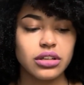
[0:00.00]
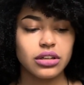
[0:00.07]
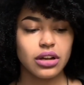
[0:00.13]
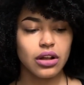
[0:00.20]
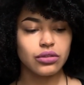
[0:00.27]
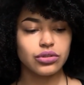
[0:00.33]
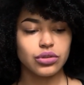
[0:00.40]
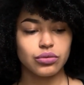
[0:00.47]
you
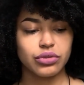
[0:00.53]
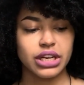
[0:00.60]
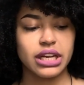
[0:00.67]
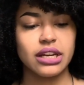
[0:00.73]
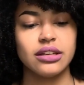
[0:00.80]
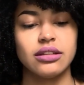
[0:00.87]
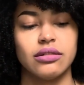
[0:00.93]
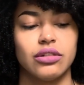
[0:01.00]
know, to
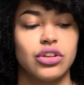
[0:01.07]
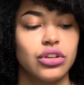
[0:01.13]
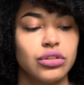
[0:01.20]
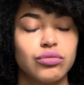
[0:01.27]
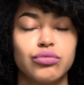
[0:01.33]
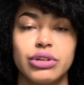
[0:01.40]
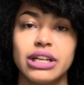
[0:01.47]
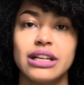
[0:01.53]
read, good
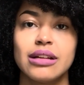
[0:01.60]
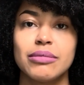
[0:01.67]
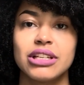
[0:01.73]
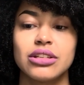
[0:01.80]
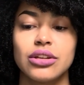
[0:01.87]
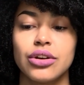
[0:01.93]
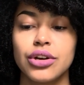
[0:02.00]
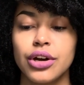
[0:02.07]
reading
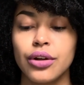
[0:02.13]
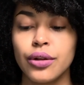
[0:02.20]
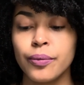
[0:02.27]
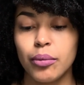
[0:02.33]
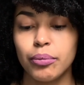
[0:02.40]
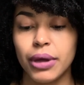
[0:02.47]
material.